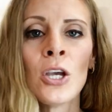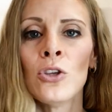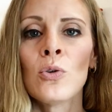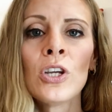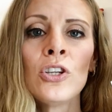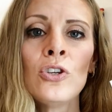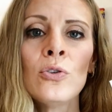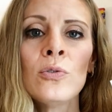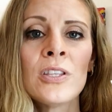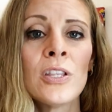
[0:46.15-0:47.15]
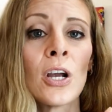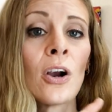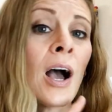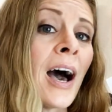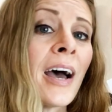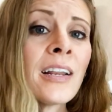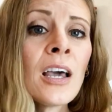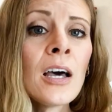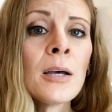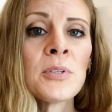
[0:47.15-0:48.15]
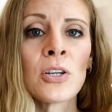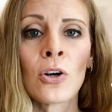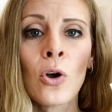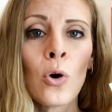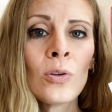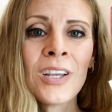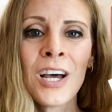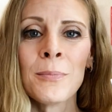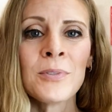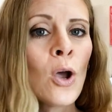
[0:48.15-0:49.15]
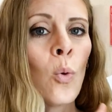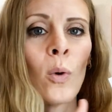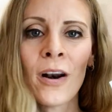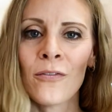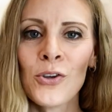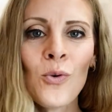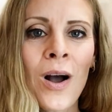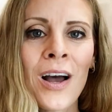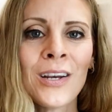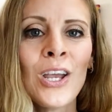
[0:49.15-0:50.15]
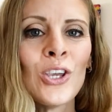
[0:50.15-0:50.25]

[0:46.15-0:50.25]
You can use their hot cups, their cold cups, whatever you want.